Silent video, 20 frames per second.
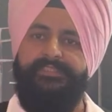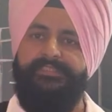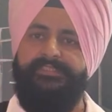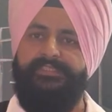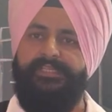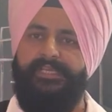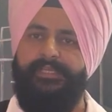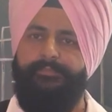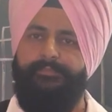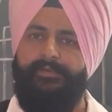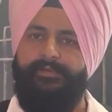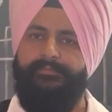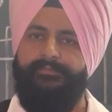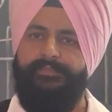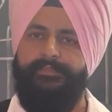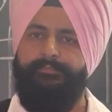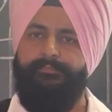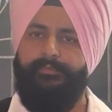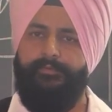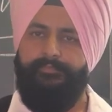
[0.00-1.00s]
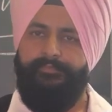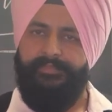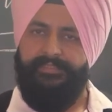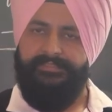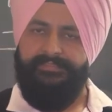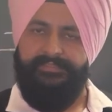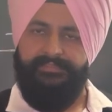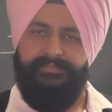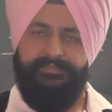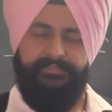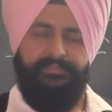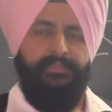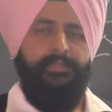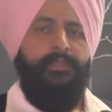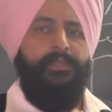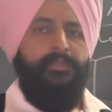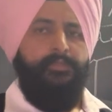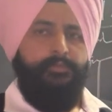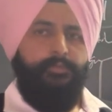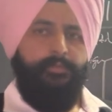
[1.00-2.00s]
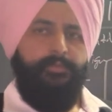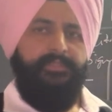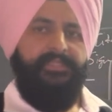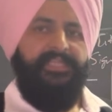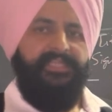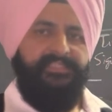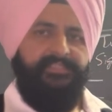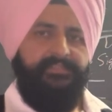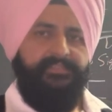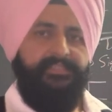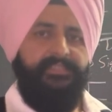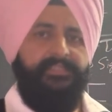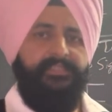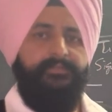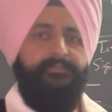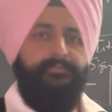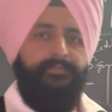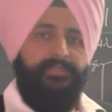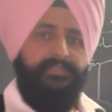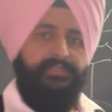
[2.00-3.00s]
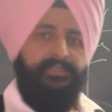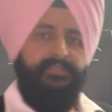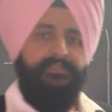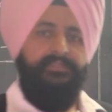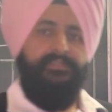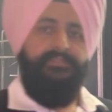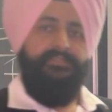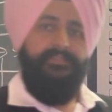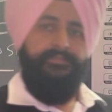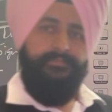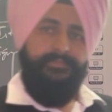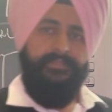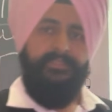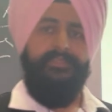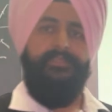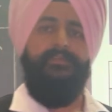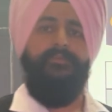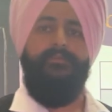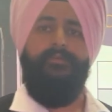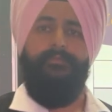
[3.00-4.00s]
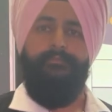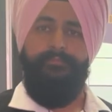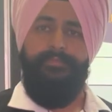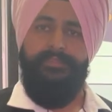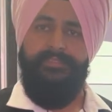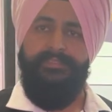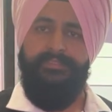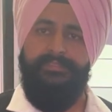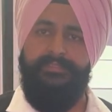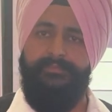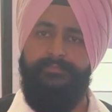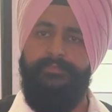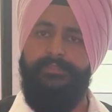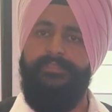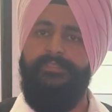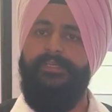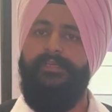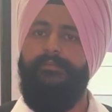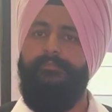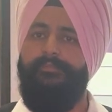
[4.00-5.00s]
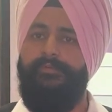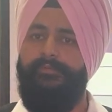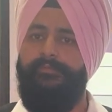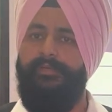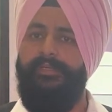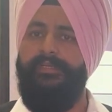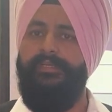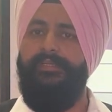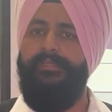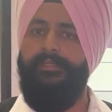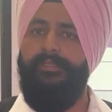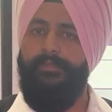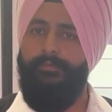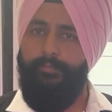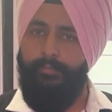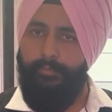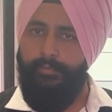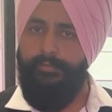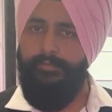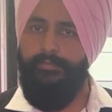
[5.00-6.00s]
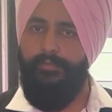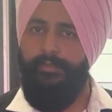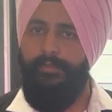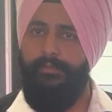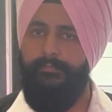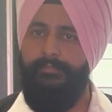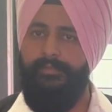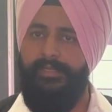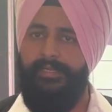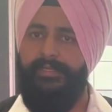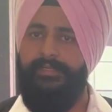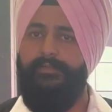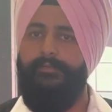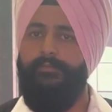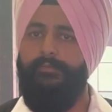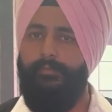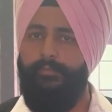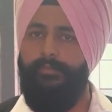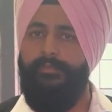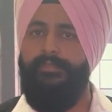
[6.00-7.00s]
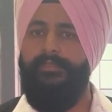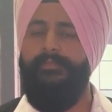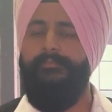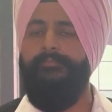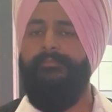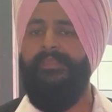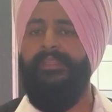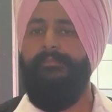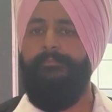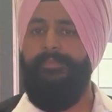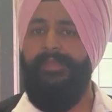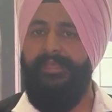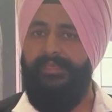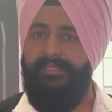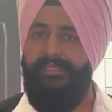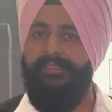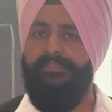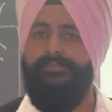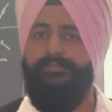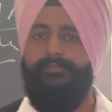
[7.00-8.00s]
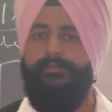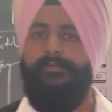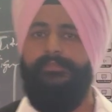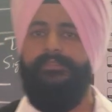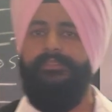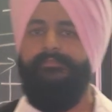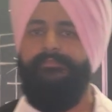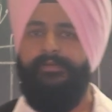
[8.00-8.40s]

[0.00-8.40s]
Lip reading: this type of the professions. So next thing, what are the different companies which are providing a good job and good package for the